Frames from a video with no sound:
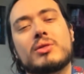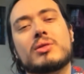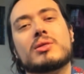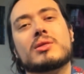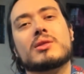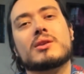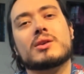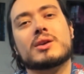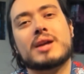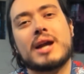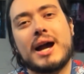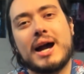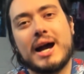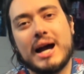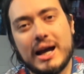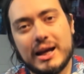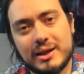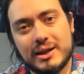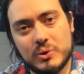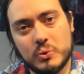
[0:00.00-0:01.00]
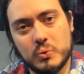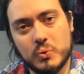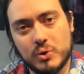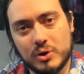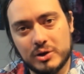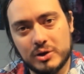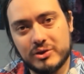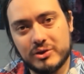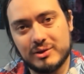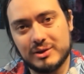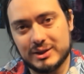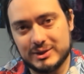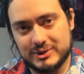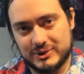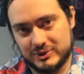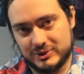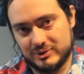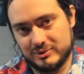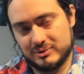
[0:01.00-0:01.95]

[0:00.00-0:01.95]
they're kind of worthless.